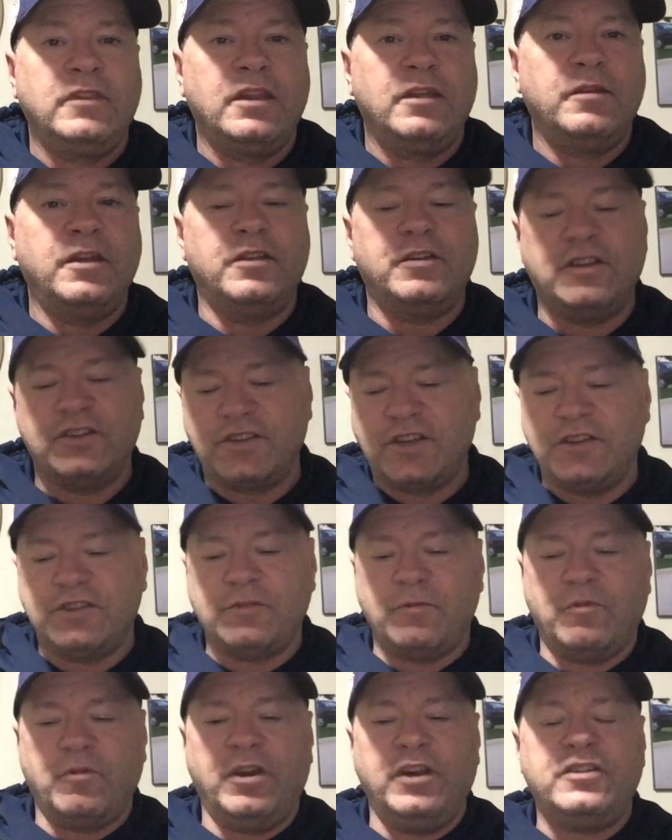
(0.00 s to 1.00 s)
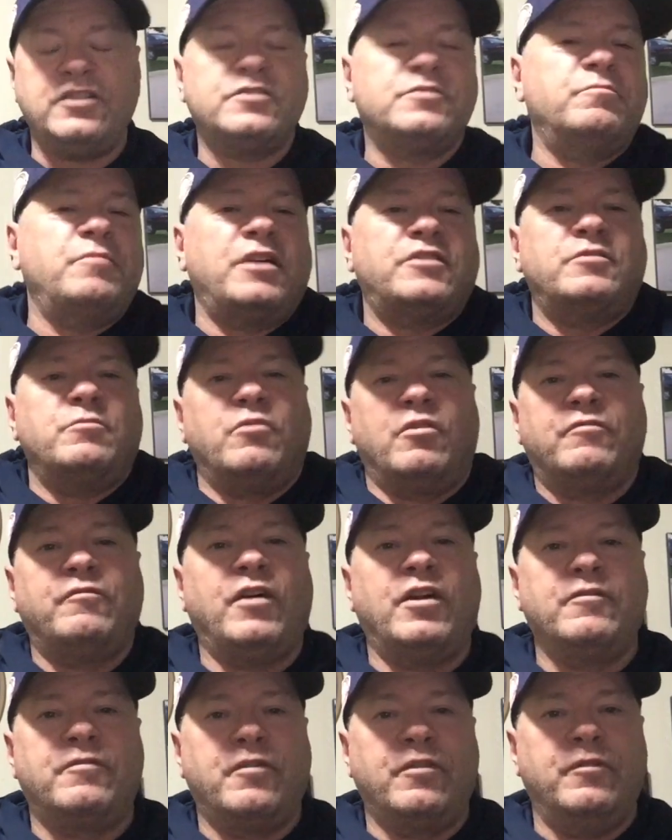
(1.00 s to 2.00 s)
It just gives it more. It just makes it more
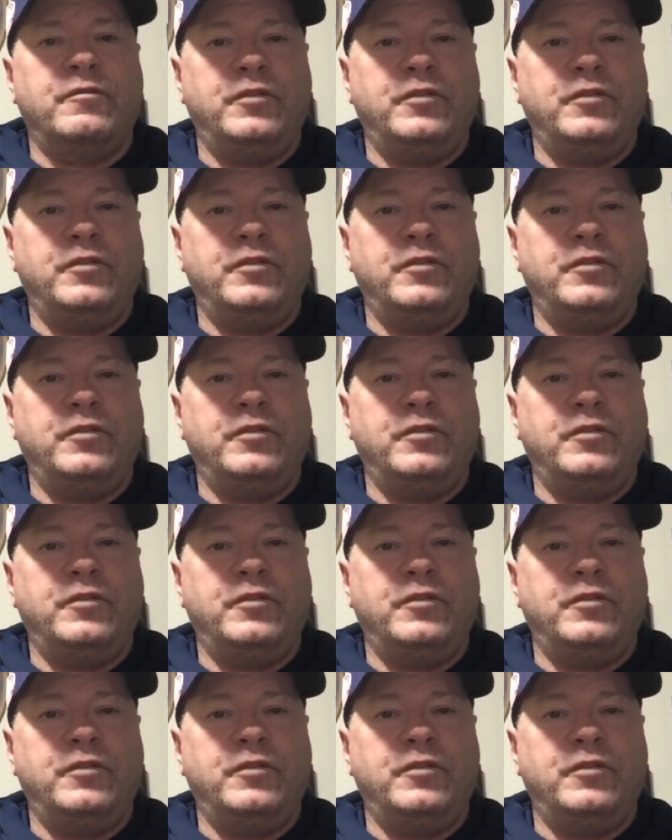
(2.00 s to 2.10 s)
fun for the